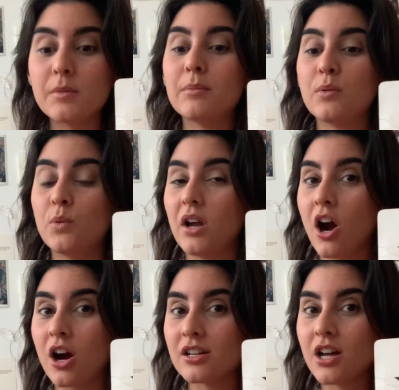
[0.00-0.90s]
Maybe we
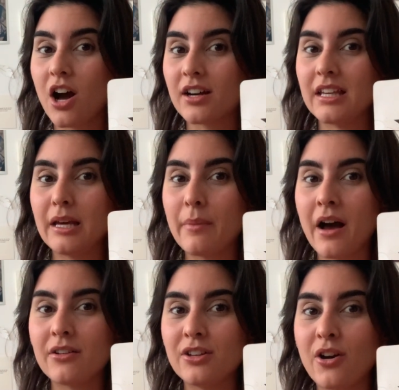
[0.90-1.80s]
are talking
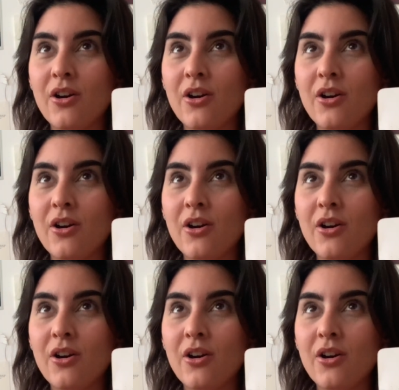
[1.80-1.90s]
about,